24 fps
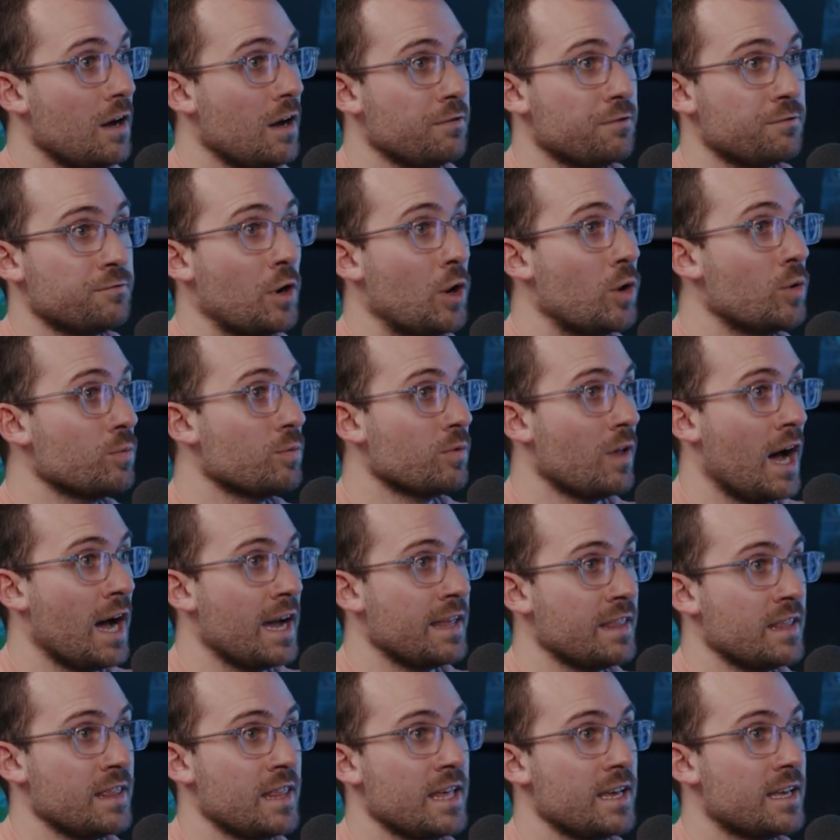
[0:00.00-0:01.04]
phone
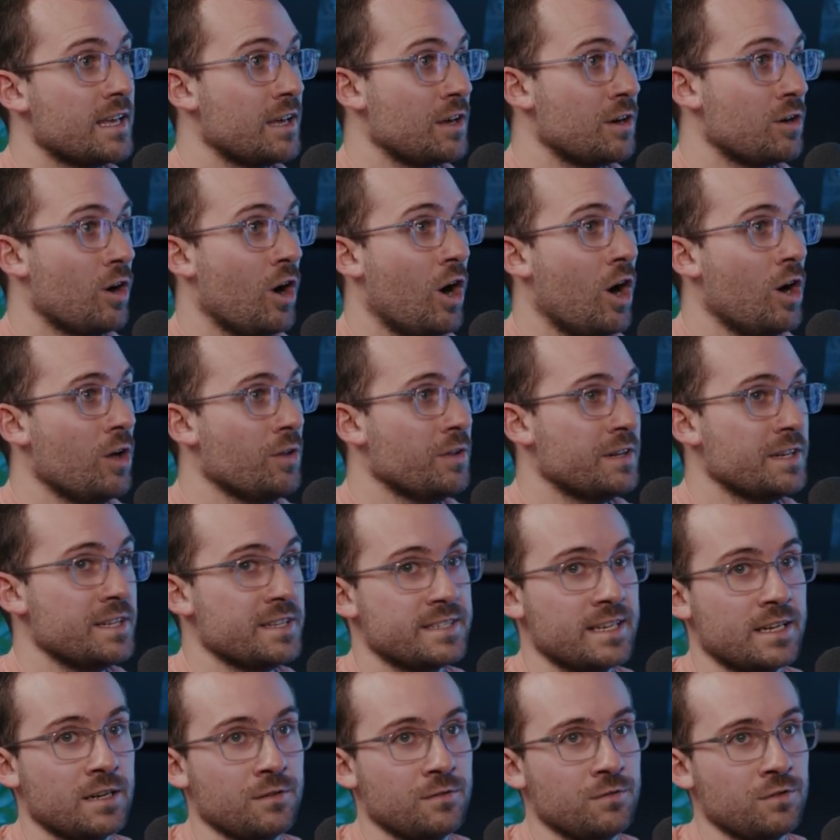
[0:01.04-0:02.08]
line that they can call in
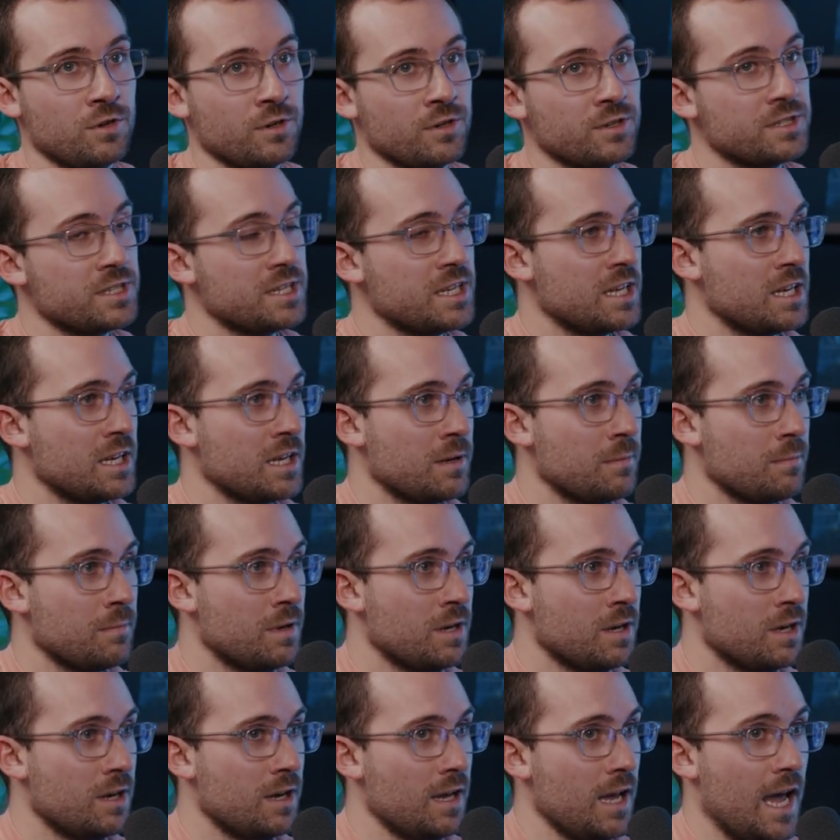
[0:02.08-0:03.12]
instead of your team
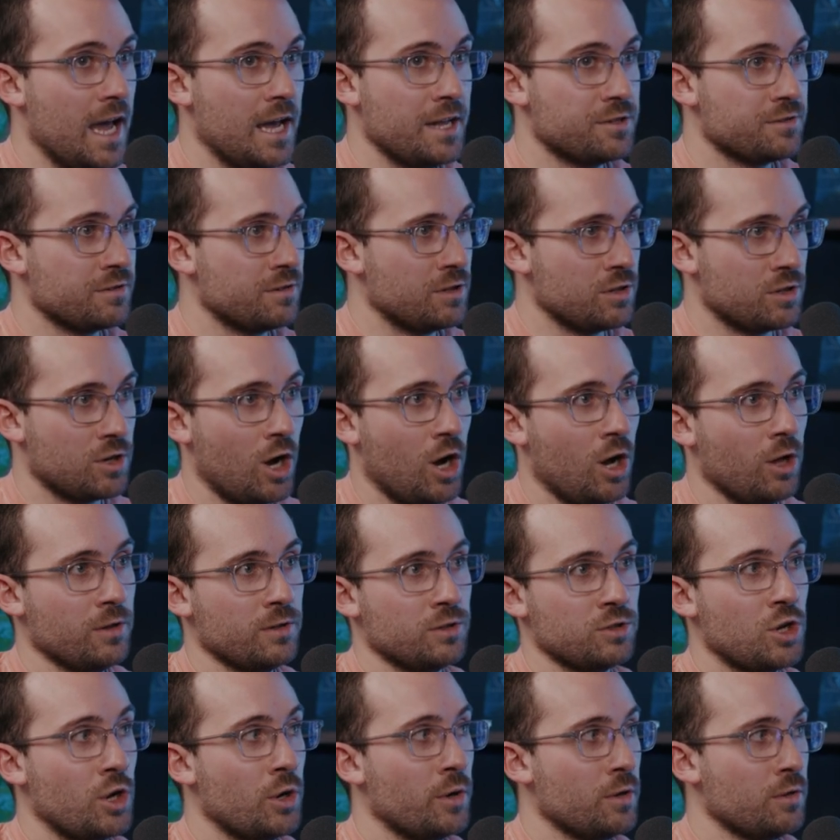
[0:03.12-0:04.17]
answering the call
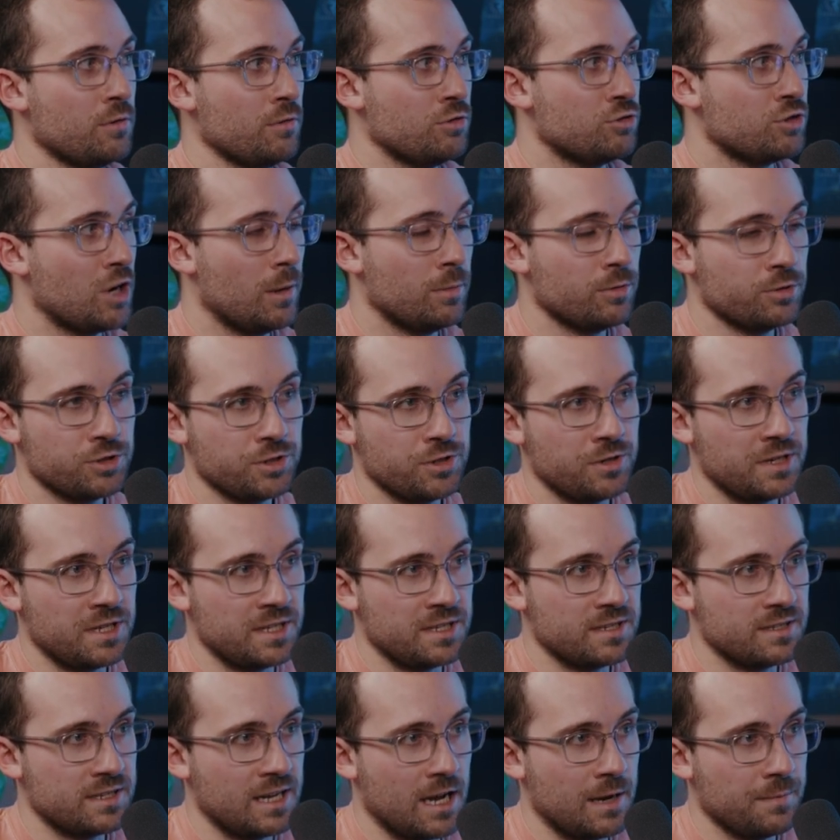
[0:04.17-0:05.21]
and going through
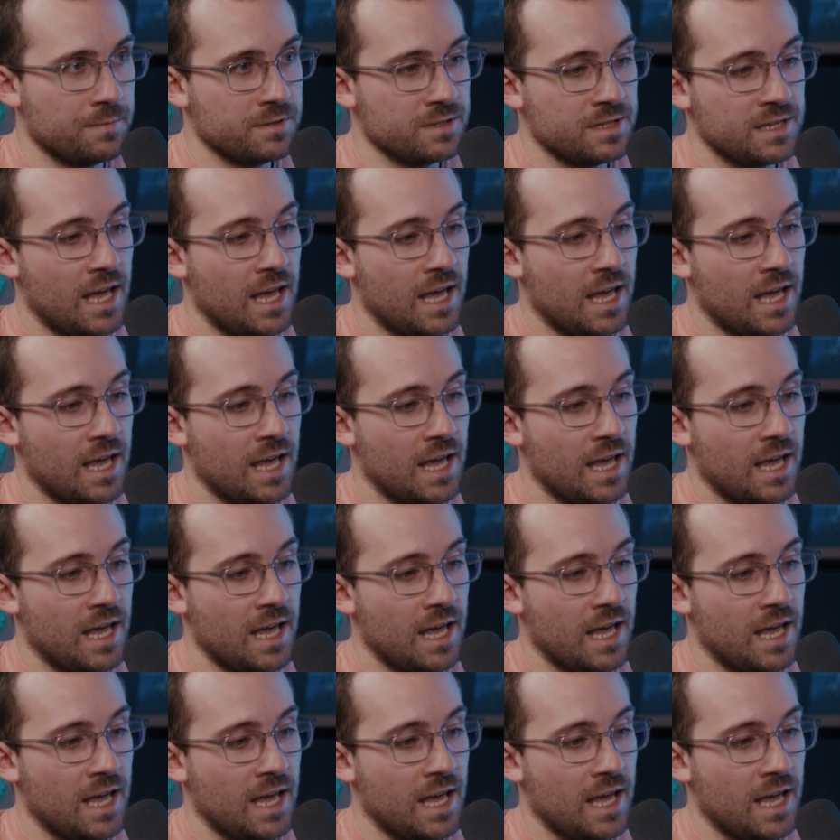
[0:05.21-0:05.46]
troubleshooting steps?